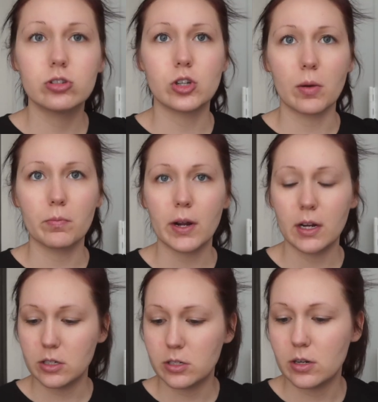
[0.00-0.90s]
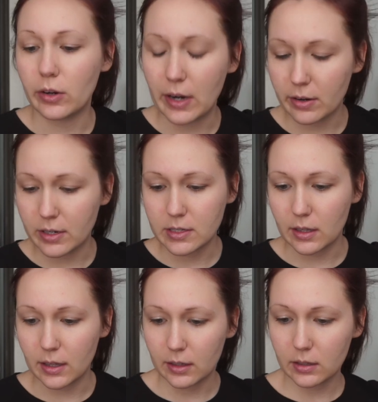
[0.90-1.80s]
Jump right in. All right, I already said
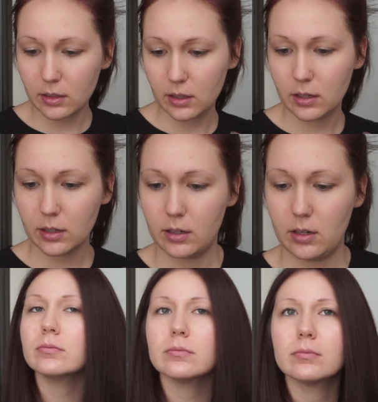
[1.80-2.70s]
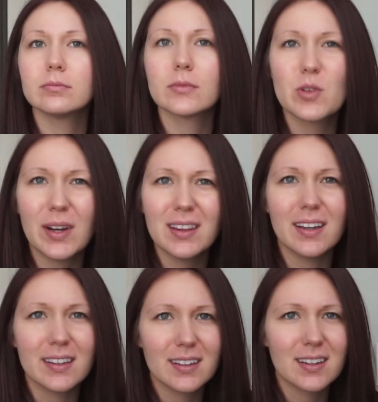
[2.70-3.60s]
that. Do I
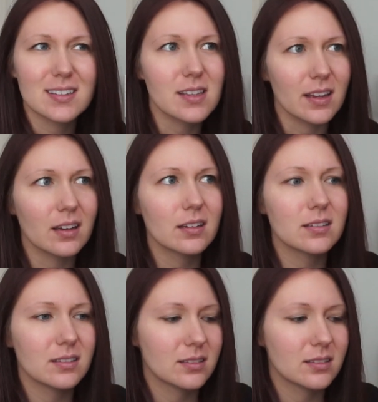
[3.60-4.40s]
like that I say that?